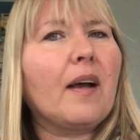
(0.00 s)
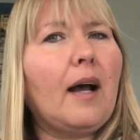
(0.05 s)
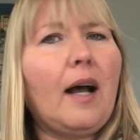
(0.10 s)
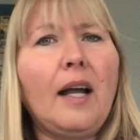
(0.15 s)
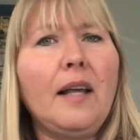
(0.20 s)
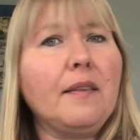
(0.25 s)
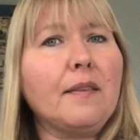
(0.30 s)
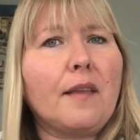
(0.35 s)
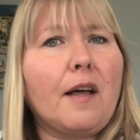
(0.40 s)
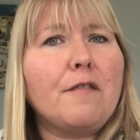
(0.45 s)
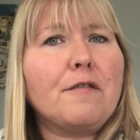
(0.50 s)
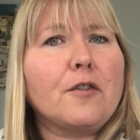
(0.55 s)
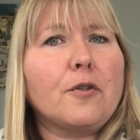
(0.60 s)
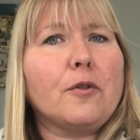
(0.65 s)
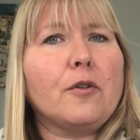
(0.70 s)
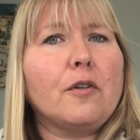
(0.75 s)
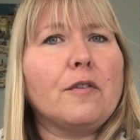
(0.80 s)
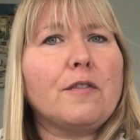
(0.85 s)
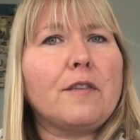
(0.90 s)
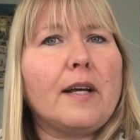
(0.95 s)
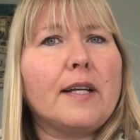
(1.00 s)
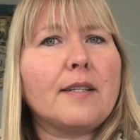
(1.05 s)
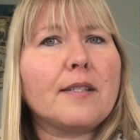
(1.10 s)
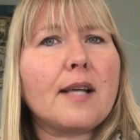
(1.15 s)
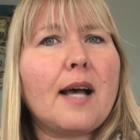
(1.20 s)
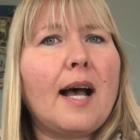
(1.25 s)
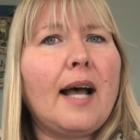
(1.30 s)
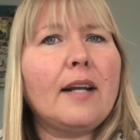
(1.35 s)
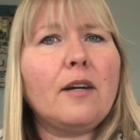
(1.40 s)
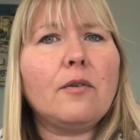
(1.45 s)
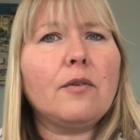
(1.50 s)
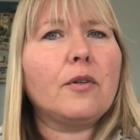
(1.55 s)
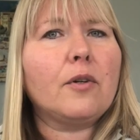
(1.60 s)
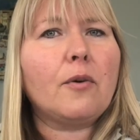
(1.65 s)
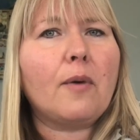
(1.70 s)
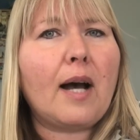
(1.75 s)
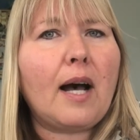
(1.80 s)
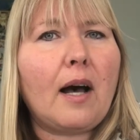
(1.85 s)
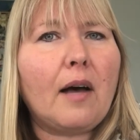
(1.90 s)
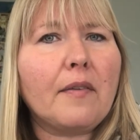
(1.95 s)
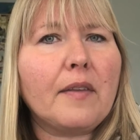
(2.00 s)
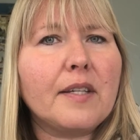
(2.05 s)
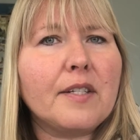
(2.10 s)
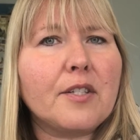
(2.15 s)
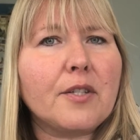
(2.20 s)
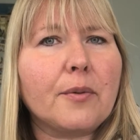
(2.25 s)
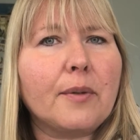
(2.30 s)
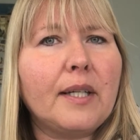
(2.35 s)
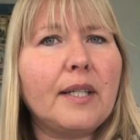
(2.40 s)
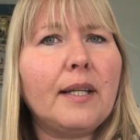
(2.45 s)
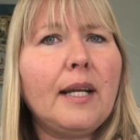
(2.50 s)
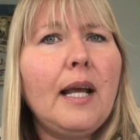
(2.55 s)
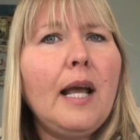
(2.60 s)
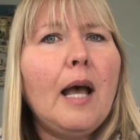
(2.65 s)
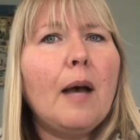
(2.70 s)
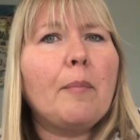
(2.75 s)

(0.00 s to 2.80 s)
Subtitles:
I love Google Flights. I don't know how they do it,